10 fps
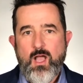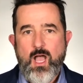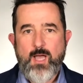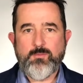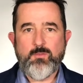
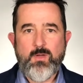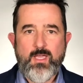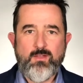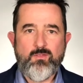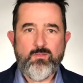
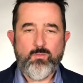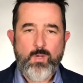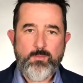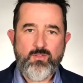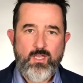optimize
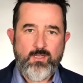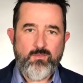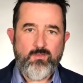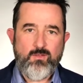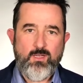
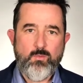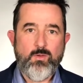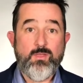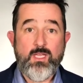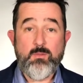websites. And
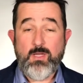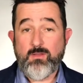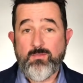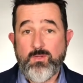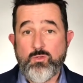we're thinking
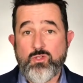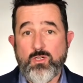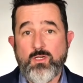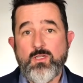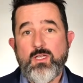about the
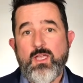future.